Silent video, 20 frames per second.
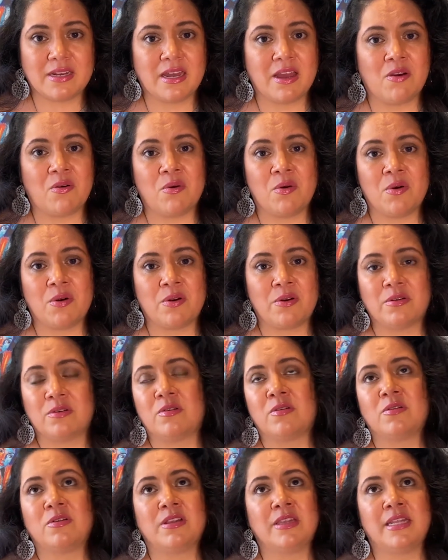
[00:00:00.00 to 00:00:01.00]

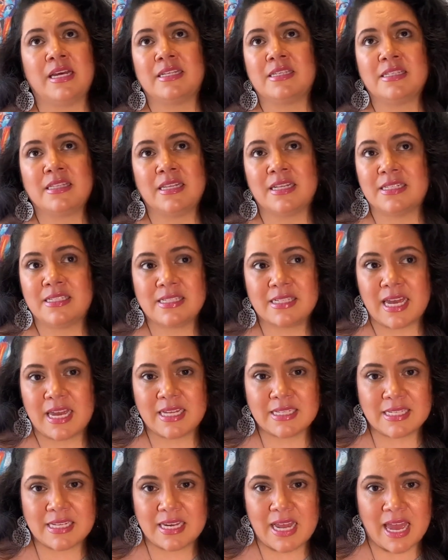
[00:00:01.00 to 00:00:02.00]
or let's say
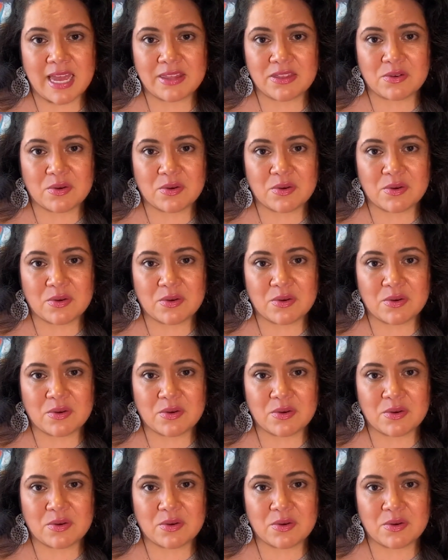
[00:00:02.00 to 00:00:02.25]
it's an 8th